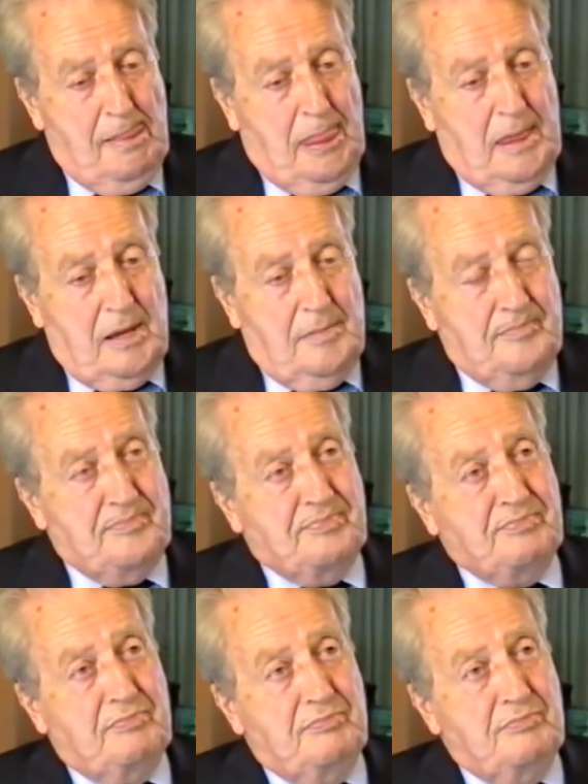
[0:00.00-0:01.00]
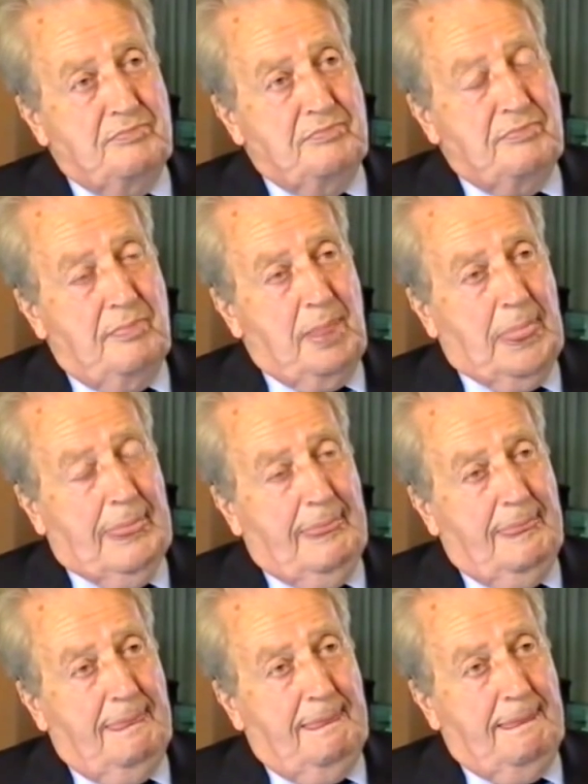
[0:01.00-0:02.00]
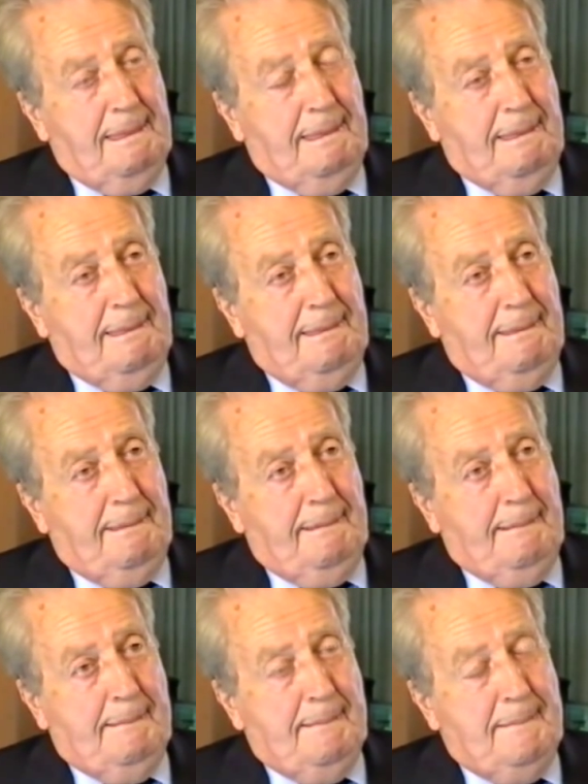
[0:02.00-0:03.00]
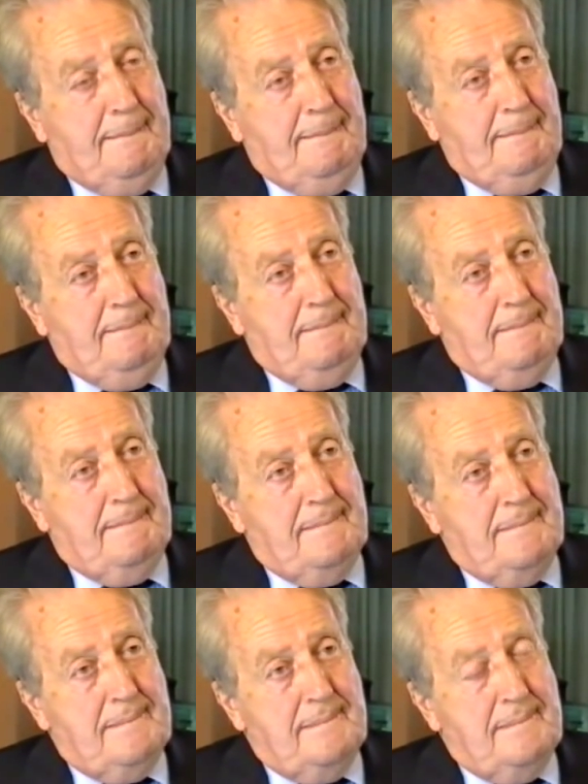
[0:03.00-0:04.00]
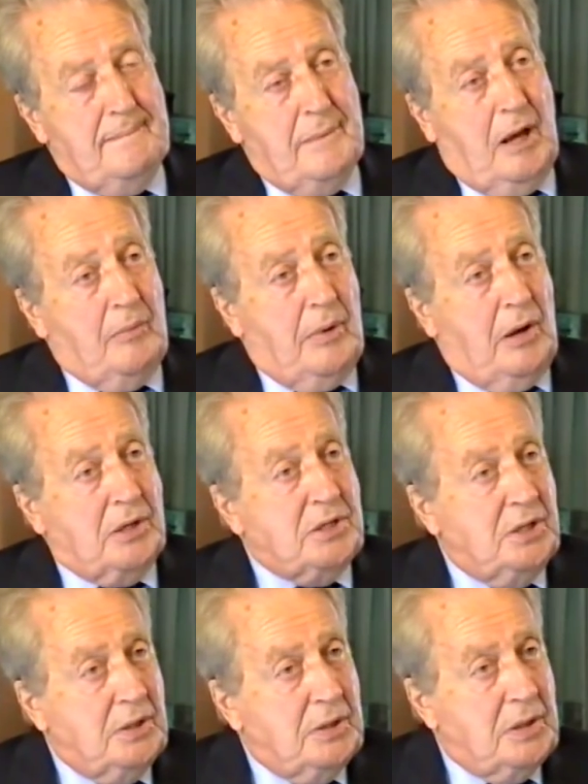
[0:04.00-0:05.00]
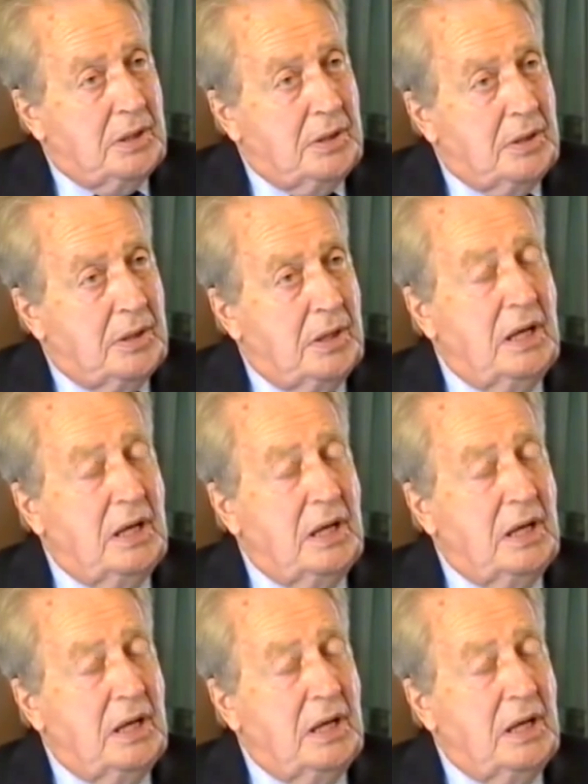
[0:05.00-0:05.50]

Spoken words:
But both boys and girls are prepped. But interestingly, things are prepped.